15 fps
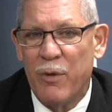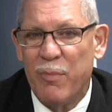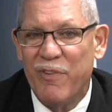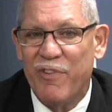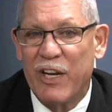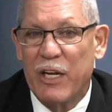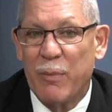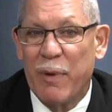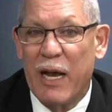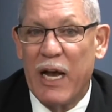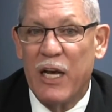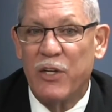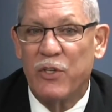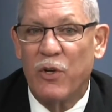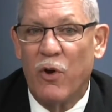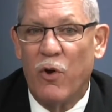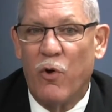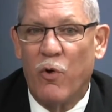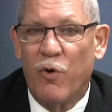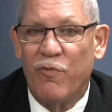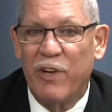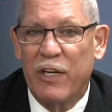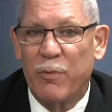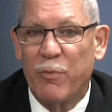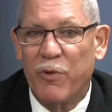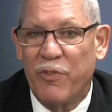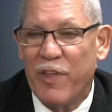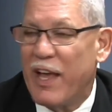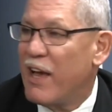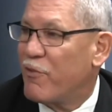be victimized or a victim of
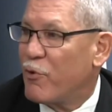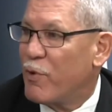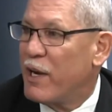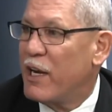theft or